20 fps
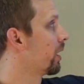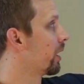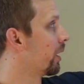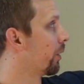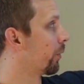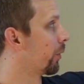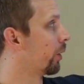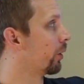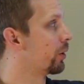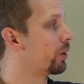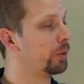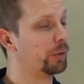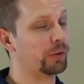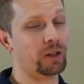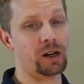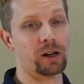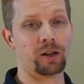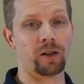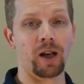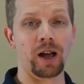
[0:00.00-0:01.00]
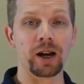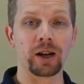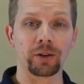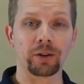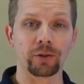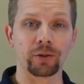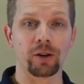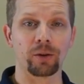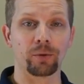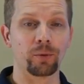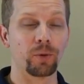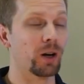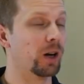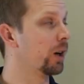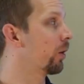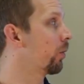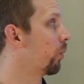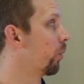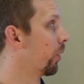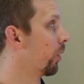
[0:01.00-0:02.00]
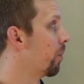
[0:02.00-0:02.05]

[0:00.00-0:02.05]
If they're using a client software or